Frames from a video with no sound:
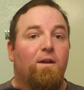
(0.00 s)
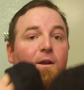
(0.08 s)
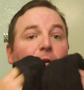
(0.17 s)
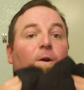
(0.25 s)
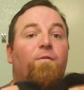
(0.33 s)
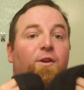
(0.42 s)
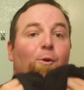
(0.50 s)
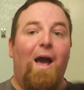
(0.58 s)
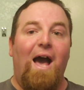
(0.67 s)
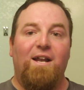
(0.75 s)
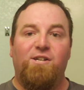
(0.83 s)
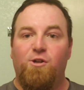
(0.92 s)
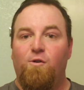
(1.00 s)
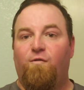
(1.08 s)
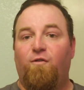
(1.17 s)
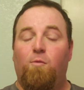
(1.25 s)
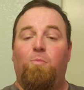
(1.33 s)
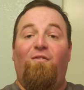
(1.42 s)
You know, if you had to,
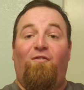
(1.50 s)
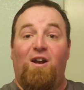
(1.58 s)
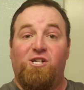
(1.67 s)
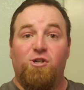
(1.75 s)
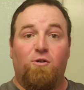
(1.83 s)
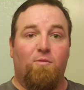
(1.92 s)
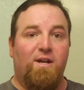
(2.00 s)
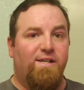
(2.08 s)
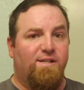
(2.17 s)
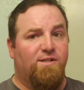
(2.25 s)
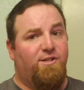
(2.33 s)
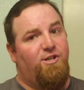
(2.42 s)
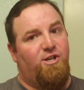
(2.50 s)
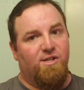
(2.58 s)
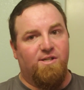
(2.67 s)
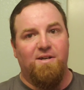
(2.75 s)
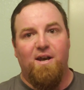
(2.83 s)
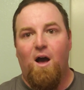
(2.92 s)
for professional reasons,
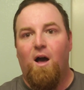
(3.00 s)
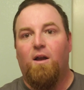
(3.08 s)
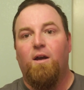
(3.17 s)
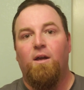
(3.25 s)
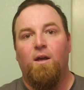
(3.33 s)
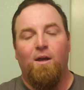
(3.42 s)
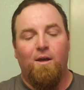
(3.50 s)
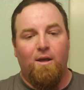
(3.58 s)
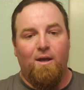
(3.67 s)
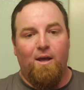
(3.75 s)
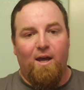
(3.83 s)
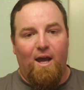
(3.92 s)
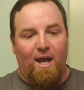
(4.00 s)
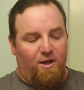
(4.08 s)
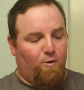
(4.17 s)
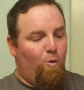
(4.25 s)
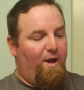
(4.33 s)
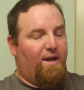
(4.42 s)
just knock a
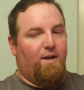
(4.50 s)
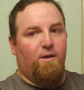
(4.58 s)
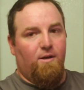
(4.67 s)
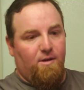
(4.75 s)
quick